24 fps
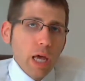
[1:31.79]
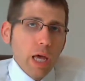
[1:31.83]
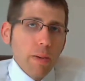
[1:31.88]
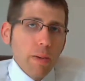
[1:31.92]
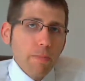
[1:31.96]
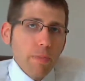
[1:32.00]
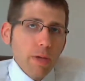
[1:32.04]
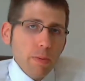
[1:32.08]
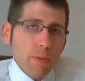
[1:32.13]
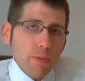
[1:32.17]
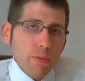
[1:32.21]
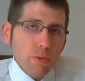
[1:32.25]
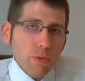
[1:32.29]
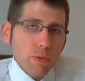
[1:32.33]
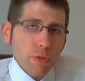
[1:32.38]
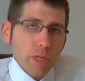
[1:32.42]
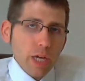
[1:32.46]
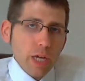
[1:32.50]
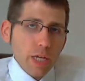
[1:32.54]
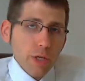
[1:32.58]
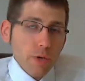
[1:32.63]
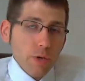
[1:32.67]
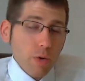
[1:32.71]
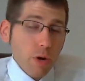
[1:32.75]
people
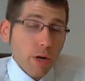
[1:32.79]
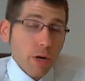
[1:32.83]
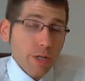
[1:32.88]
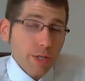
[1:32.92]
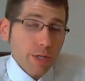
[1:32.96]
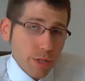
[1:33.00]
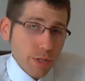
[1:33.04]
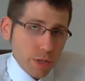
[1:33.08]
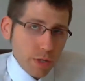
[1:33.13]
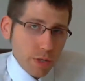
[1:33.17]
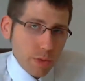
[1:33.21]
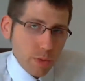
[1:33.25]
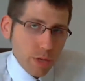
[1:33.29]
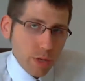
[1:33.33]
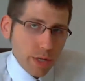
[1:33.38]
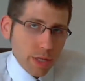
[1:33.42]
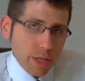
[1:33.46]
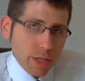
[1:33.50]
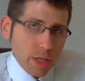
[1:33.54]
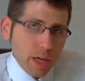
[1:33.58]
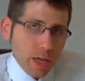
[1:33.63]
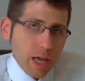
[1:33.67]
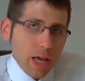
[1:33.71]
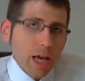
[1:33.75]
that you are insured with
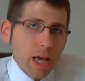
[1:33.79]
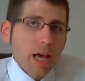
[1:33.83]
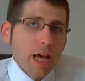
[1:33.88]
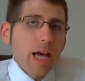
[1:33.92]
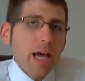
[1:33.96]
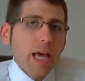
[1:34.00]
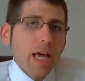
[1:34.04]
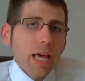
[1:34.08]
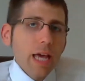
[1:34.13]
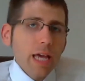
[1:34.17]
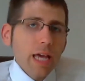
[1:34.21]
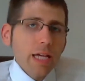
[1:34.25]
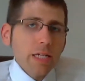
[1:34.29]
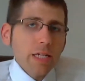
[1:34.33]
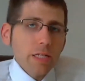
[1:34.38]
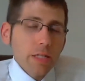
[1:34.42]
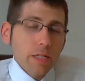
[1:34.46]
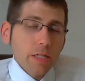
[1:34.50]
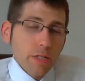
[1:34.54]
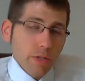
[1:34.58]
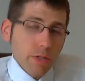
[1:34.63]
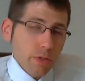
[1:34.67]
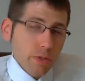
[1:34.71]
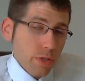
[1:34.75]
and
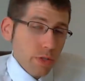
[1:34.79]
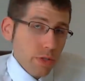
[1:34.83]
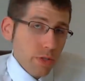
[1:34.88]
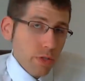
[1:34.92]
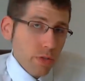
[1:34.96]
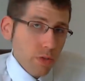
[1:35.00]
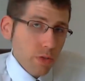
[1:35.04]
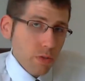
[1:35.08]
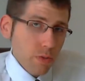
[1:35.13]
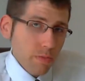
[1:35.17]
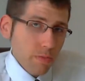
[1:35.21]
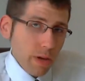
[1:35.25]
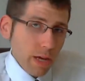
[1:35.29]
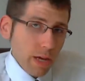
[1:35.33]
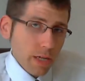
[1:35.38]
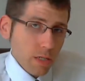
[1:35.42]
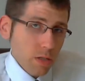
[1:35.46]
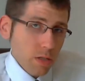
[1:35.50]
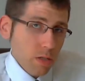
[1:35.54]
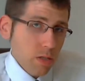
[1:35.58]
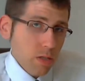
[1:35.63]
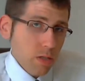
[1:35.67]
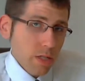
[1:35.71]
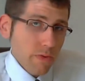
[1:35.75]
due to
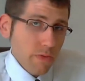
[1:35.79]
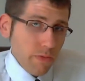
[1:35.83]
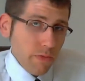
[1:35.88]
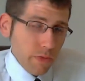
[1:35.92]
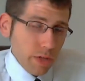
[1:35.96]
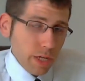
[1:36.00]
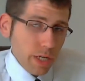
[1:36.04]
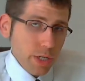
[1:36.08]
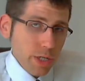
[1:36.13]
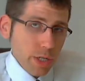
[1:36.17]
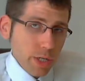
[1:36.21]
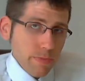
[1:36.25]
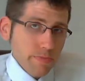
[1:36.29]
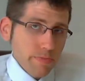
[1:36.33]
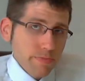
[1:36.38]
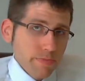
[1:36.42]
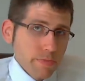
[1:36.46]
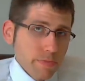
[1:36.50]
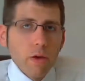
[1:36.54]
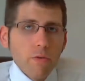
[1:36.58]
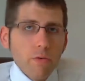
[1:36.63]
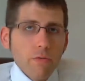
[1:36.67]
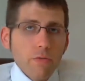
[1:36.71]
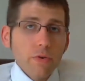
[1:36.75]
medical inflation.
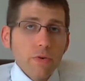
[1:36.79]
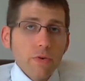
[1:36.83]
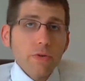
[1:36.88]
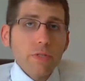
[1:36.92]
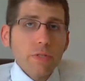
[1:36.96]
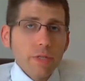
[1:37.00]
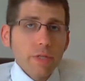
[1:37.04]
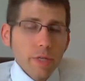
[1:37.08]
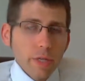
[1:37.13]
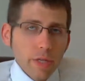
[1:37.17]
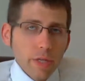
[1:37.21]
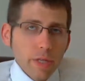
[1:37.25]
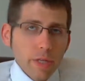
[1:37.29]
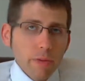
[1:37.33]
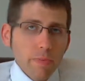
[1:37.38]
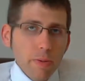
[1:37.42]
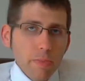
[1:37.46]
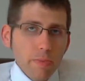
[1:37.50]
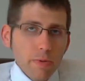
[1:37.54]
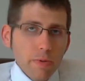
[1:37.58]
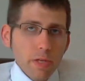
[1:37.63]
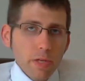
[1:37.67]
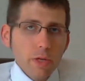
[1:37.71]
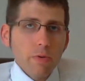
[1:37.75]
First, the
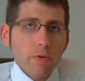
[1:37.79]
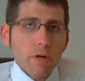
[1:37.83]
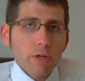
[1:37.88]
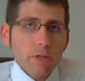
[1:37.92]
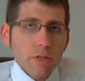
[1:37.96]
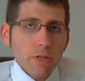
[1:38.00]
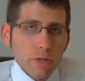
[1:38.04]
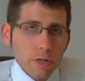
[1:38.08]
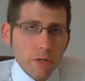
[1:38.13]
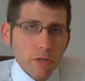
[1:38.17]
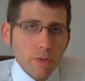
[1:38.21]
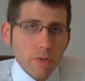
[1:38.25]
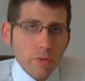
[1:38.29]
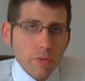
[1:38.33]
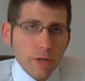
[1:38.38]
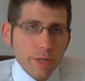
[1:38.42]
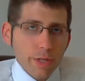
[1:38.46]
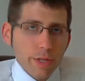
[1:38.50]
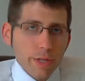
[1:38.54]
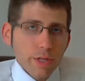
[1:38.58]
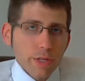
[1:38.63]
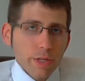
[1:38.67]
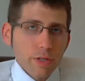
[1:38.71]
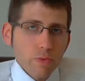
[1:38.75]
people that you are insured with
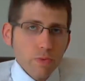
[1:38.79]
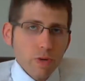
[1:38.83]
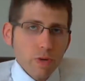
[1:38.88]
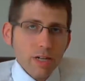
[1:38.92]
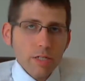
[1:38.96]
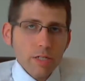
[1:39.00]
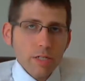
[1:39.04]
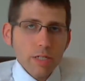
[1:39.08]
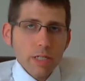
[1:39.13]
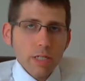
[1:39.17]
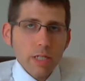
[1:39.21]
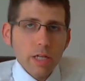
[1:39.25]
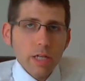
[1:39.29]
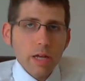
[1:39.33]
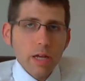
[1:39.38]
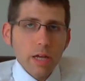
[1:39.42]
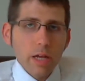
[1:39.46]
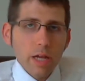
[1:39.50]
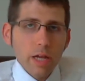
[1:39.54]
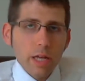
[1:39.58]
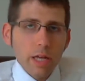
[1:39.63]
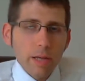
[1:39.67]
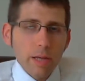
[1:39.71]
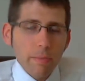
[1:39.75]
directly
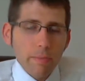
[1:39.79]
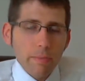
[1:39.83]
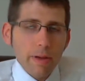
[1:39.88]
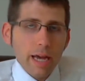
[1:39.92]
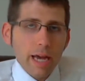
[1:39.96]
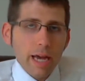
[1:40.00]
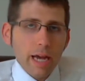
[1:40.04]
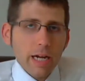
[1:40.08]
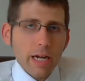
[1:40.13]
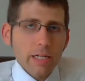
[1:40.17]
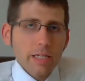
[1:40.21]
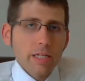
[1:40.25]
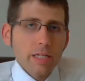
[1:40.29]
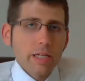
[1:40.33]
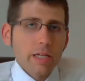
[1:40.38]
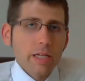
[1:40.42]
impact